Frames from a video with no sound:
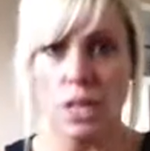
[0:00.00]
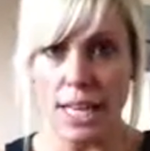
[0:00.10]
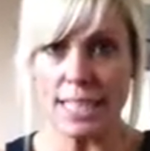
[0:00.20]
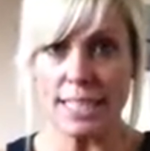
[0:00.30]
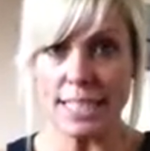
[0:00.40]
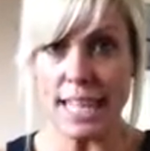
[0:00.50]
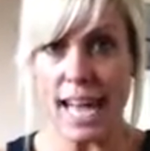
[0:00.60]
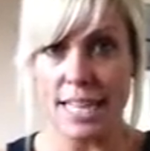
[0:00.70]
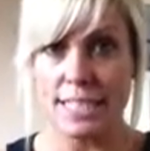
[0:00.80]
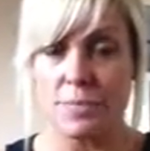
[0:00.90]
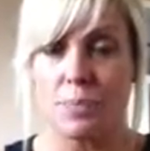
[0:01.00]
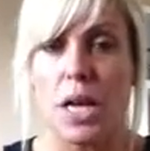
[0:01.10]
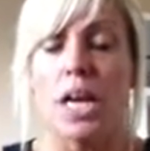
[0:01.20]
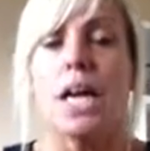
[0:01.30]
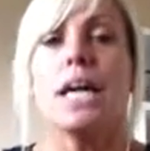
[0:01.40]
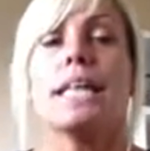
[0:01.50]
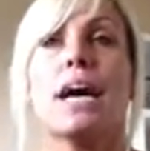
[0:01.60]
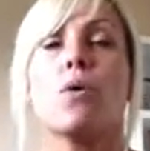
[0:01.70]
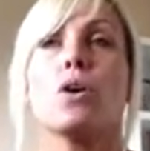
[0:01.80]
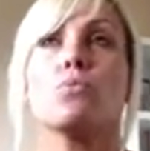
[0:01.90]
instead.
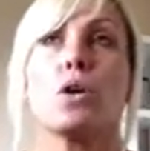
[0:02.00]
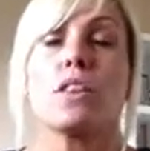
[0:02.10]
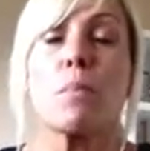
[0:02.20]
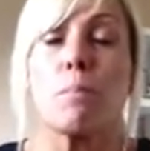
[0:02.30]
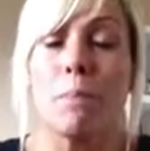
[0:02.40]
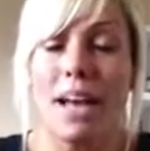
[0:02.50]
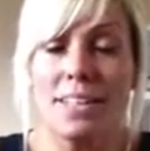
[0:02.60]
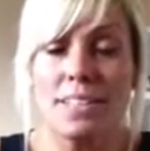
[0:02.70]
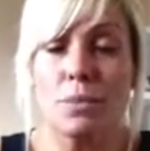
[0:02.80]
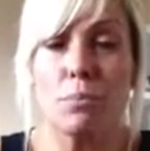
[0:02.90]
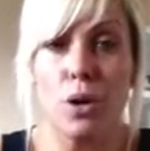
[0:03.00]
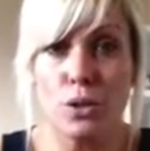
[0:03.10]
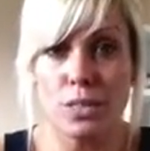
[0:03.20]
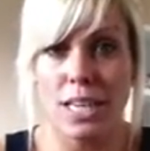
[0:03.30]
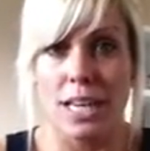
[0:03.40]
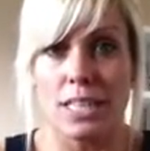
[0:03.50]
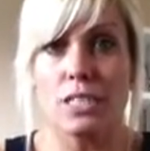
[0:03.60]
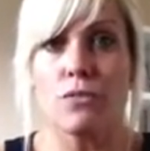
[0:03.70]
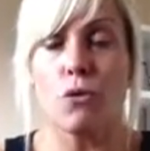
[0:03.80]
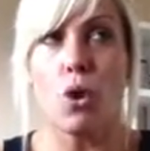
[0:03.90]
Now, one of the best
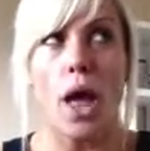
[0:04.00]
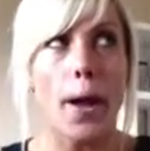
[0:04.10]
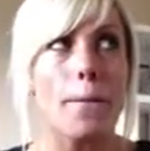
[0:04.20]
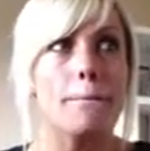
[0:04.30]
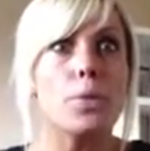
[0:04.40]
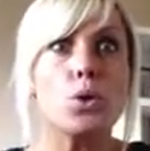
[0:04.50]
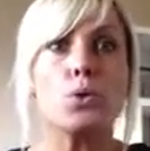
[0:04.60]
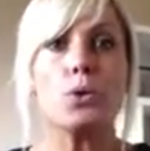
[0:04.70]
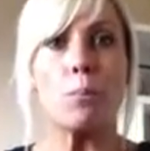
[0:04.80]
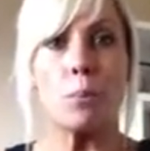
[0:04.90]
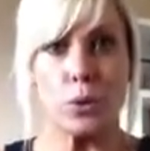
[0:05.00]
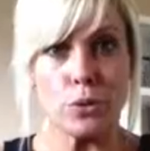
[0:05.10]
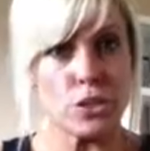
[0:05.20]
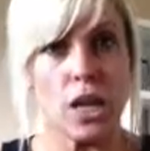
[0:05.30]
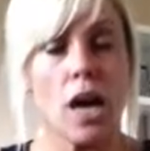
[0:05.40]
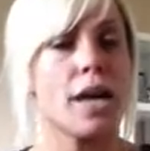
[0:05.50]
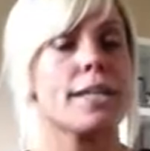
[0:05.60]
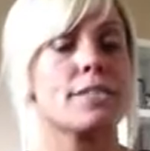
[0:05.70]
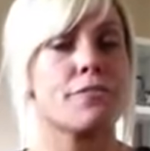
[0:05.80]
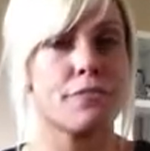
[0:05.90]
proteins for like a mood booster
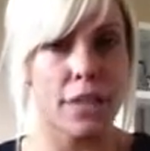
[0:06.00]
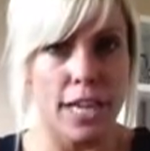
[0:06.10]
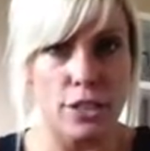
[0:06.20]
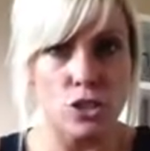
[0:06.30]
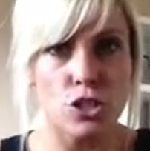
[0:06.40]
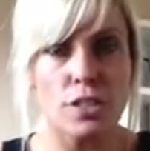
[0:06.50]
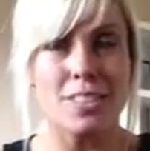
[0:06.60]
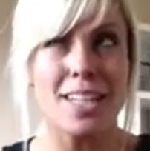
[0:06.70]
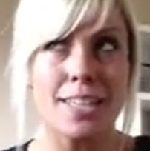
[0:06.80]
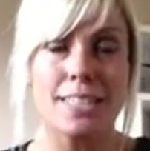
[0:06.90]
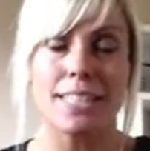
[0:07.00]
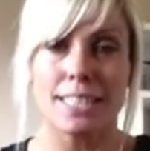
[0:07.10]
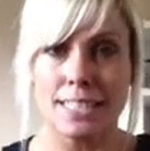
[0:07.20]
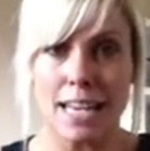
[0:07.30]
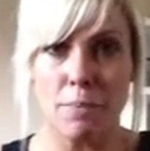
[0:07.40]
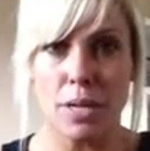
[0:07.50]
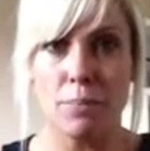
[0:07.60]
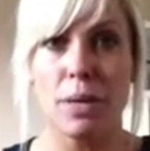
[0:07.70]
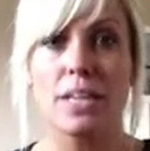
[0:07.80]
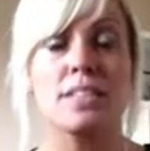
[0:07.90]
is fish, certainly
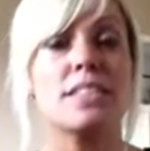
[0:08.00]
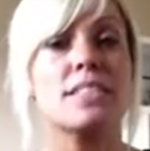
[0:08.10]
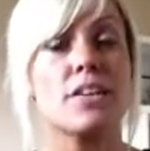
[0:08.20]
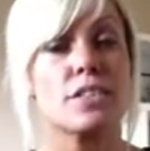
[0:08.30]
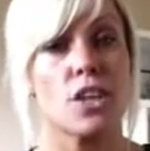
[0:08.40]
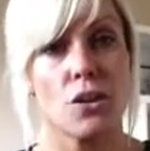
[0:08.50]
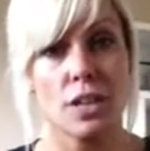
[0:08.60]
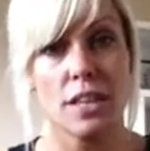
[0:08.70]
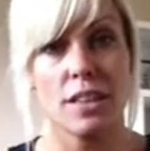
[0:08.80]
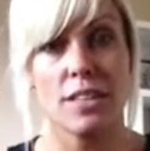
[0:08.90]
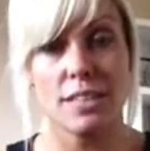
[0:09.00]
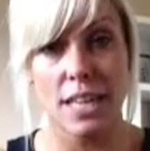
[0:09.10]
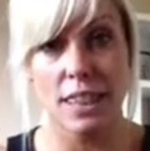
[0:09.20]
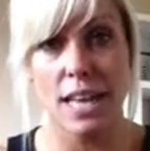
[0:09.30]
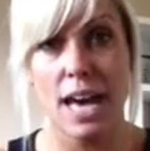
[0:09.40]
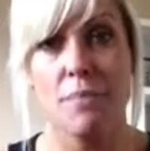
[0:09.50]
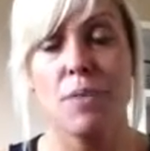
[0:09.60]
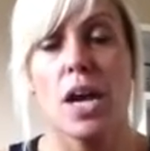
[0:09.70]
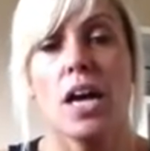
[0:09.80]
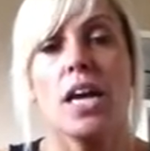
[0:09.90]
salmon, because of the serotonin that's in that.
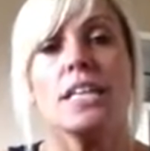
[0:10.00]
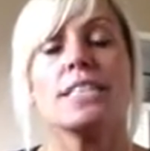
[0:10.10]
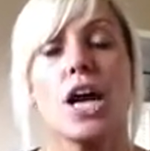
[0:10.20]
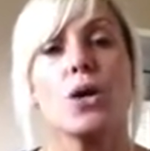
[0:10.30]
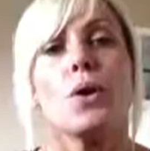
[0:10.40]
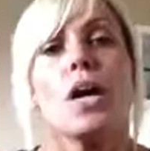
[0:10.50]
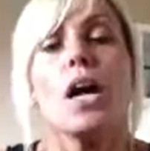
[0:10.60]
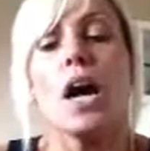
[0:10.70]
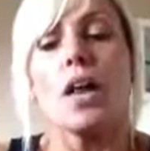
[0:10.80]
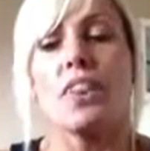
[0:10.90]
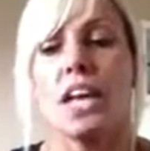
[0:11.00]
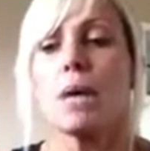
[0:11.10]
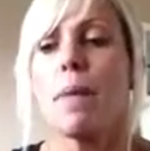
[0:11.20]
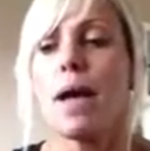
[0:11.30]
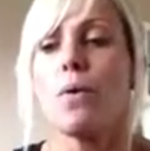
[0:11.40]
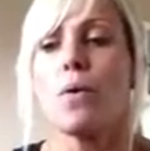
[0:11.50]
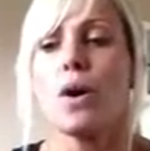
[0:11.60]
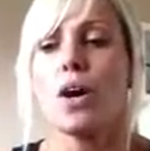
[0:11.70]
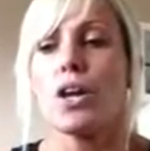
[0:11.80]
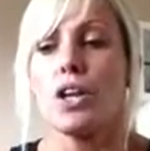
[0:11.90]
So think about
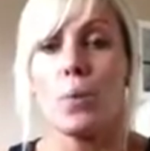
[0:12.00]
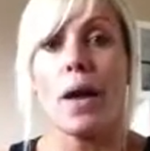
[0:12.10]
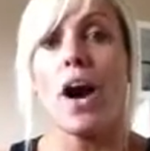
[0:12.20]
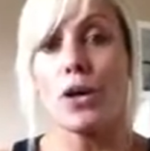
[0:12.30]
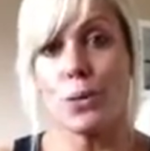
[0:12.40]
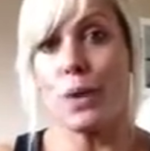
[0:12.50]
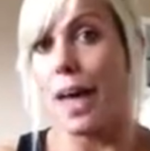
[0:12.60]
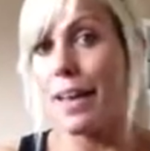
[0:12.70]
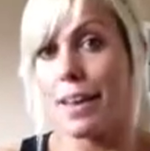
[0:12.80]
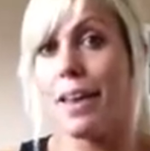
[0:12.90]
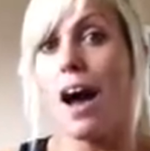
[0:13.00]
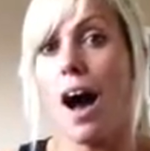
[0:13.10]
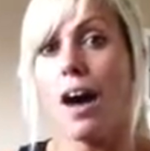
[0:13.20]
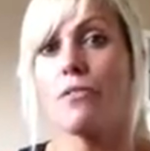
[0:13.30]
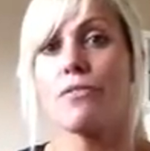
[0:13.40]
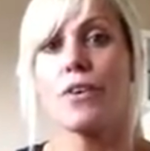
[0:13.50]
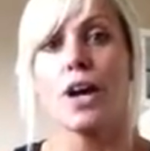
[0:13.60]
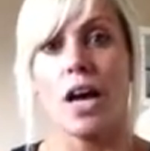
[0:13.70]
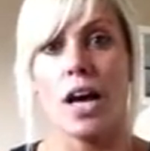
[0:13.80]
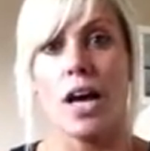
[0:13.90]
are you getting enough
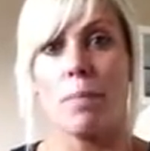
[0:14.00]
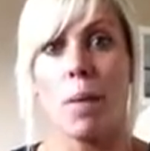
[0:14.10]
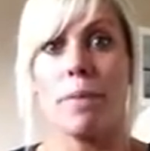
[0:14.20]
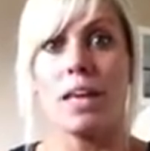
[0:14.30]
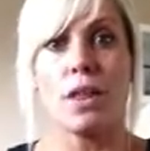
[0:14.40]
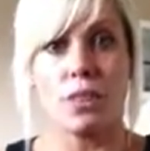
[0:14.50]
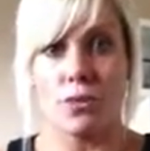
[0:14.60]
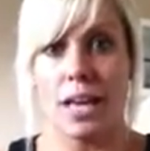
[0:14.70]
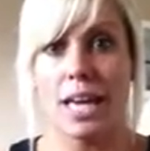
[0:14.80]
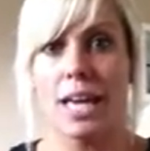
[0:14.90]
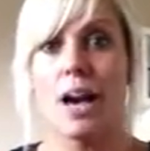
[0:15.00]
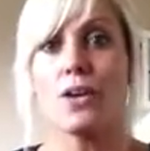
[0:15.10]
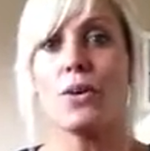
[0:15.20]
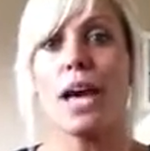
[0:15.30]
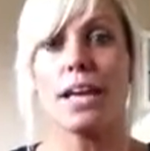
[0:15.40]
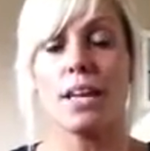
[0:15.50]
omega-3? Are you getting